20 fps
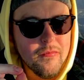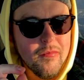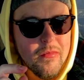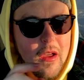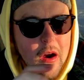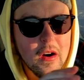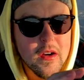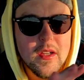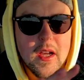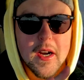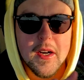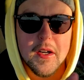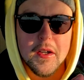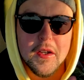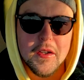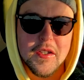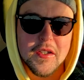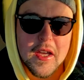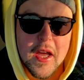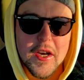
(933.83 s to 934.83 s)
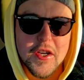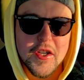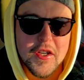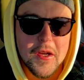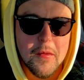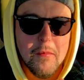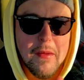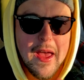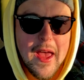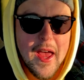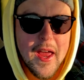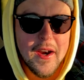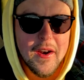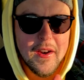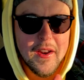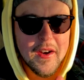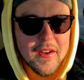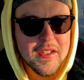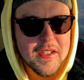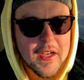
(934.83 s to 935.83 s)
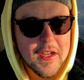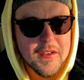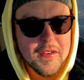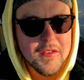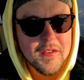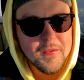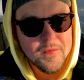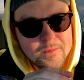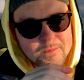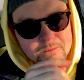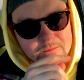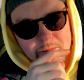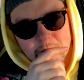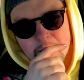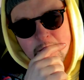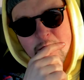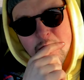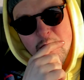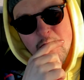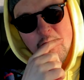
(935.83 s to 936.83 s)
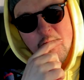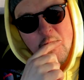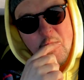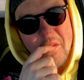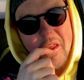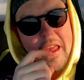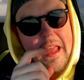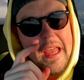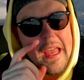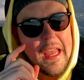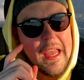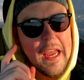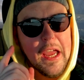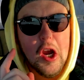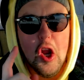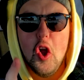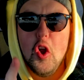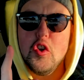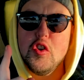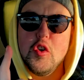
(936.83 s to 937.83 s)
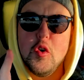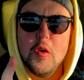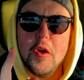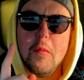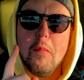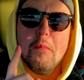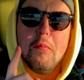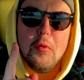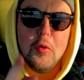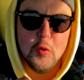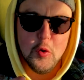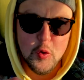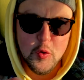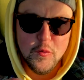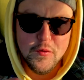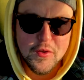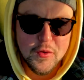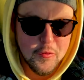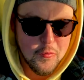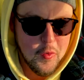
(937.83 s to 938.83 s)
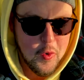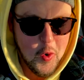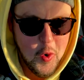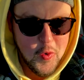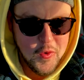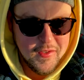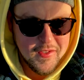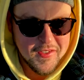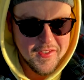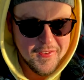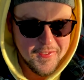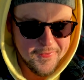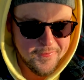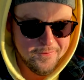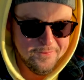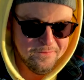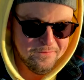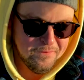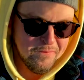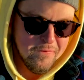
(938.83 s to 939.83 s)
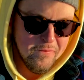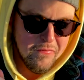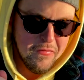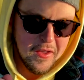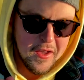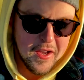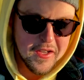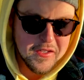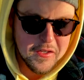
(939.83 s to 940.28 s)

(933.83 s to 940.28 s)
are technically sketchy and bad in a sense, it also improves the roads because